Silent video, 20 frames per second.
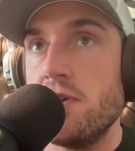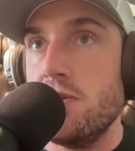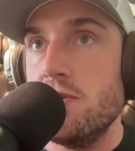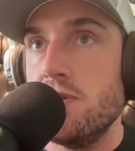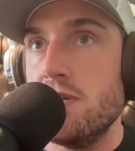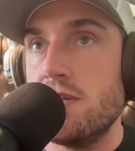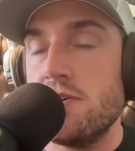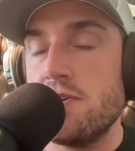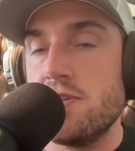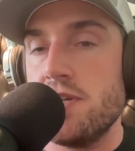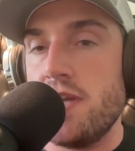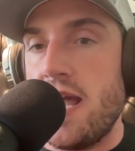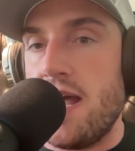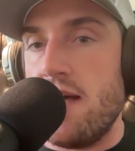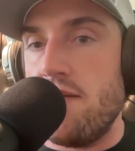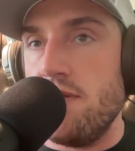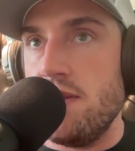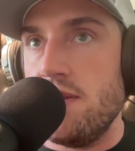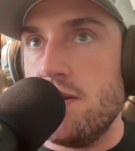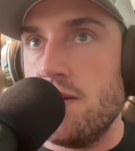you that there's a
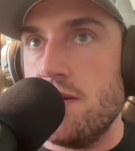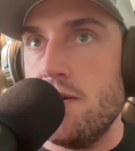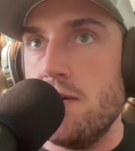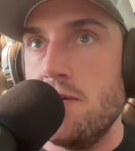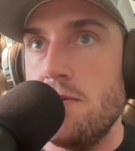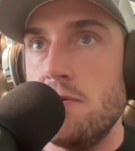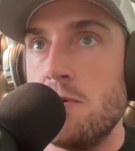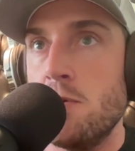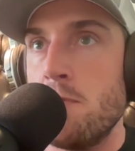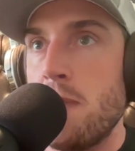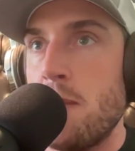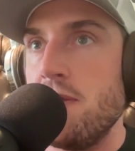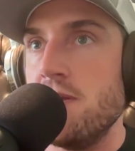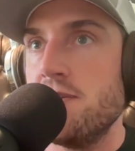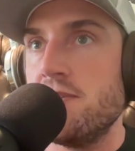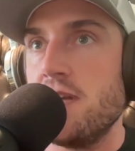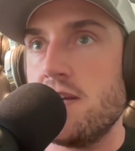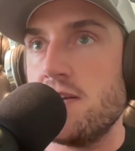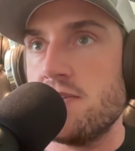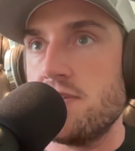cavity there, maybe you
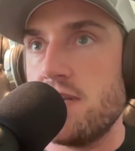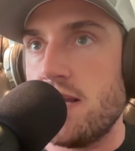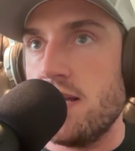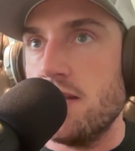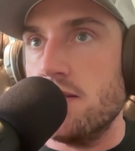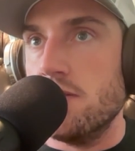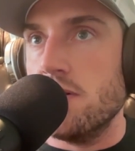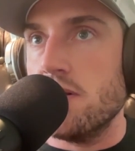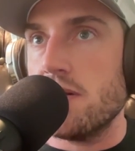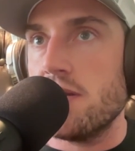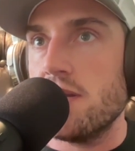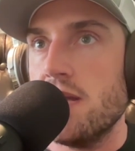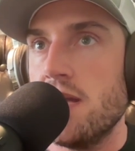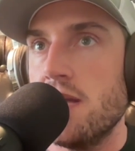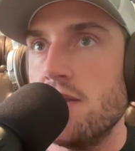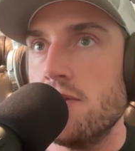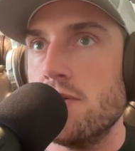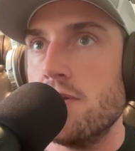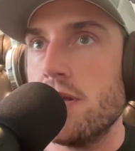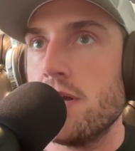take a second look
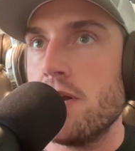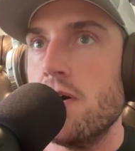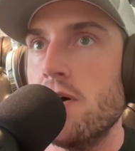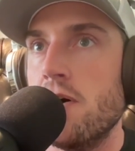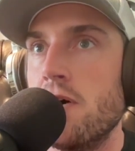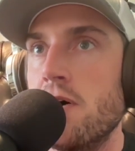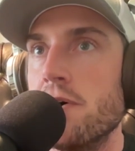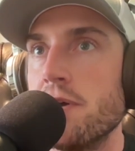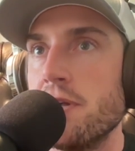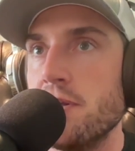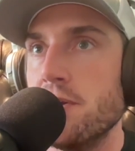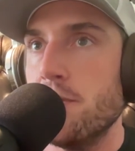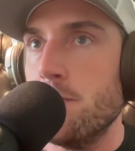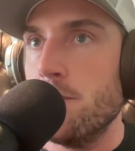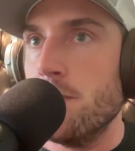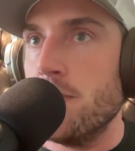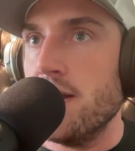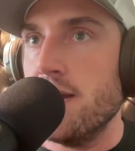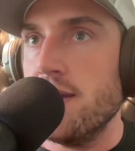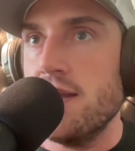and then you're like, oh, you know
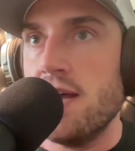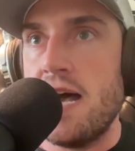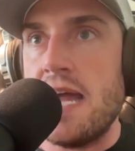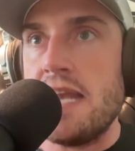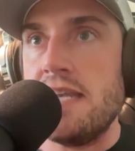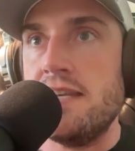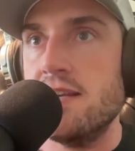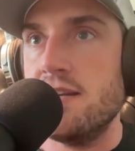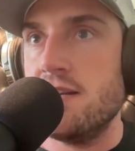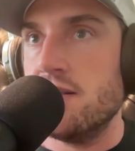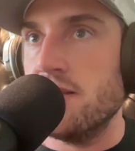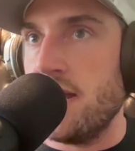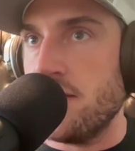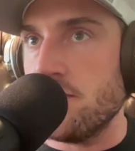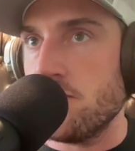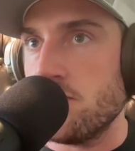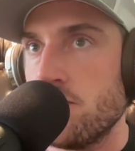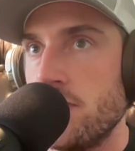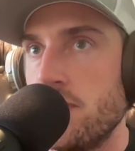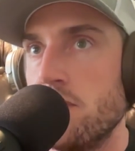what? I did
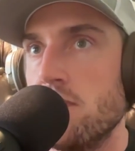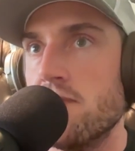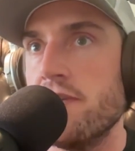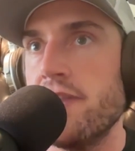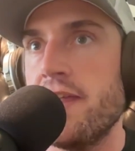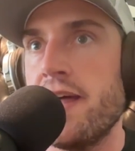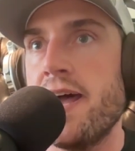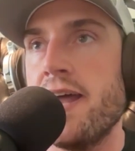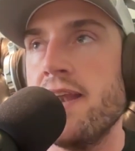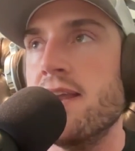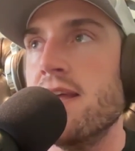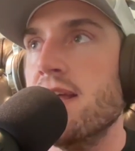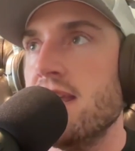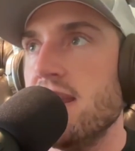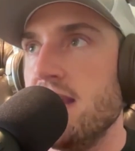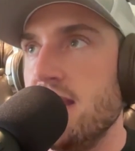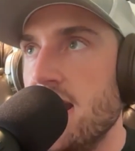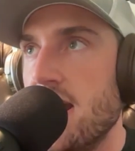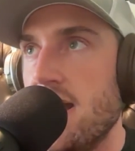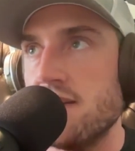glance right over that.
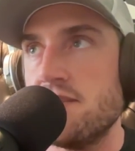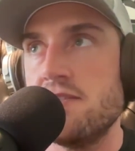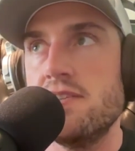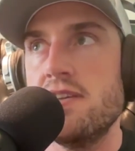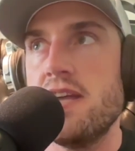Yes,